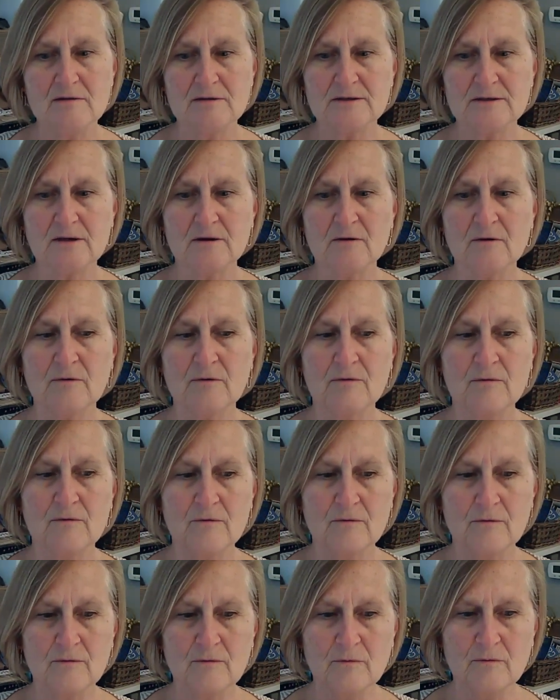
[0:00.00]

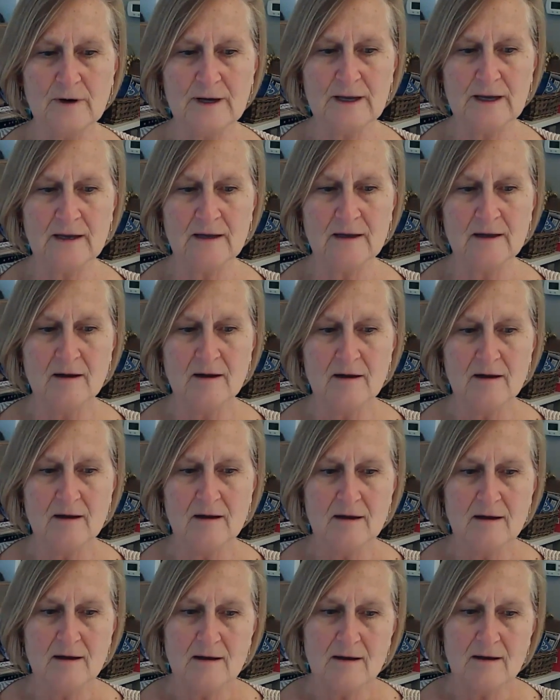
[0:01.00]
So we
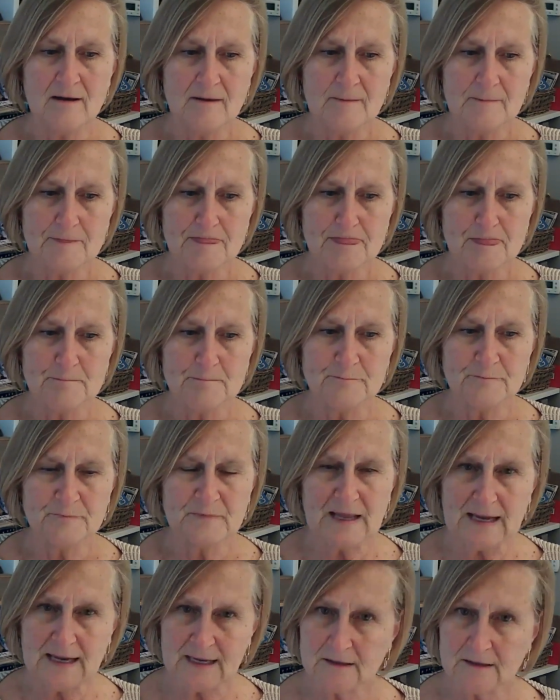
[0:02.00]

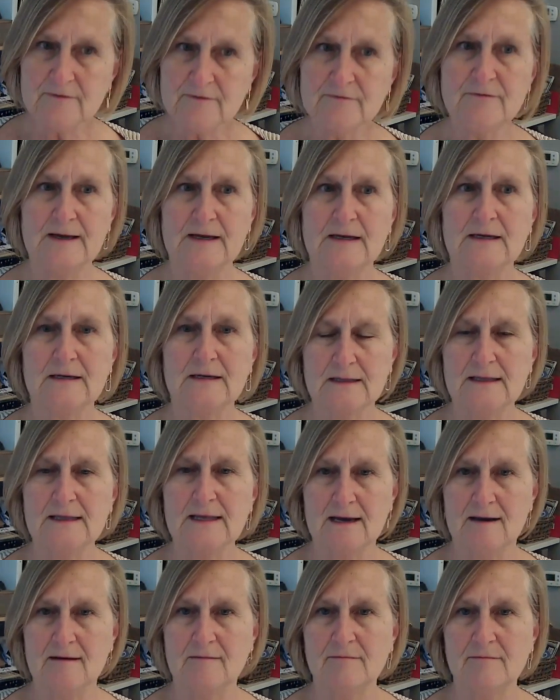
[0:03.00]
elevated
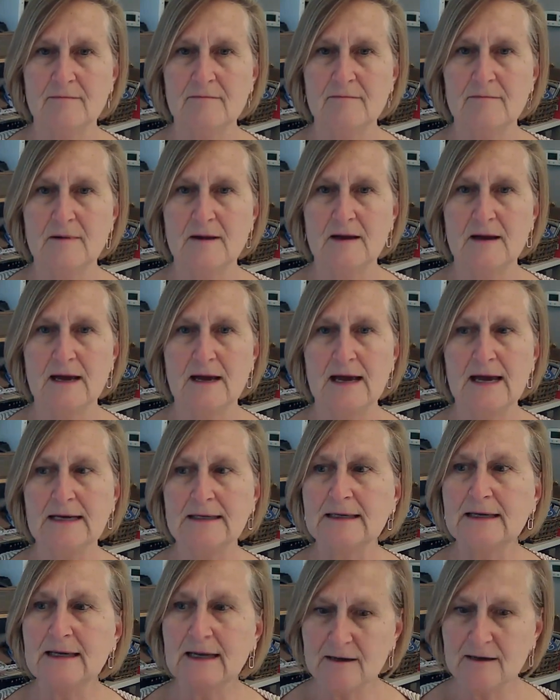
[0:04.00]
them
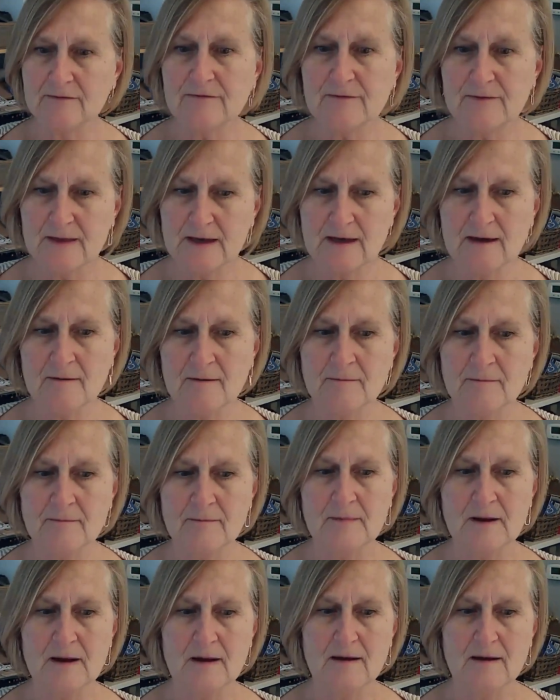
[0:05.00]
and gave
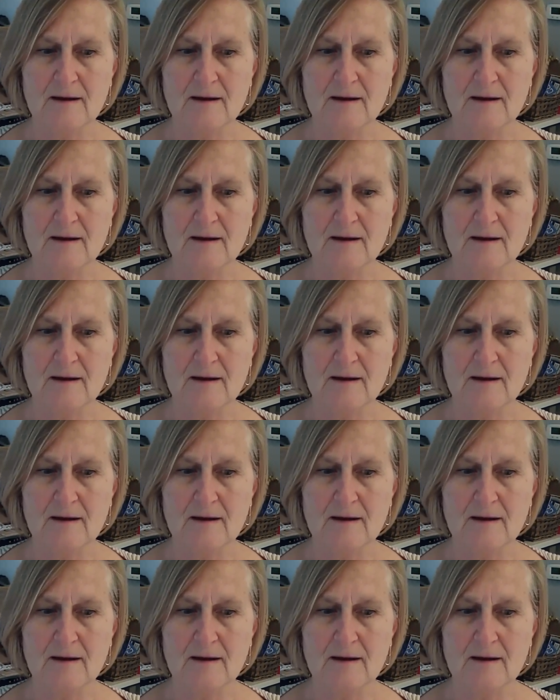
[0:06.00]
them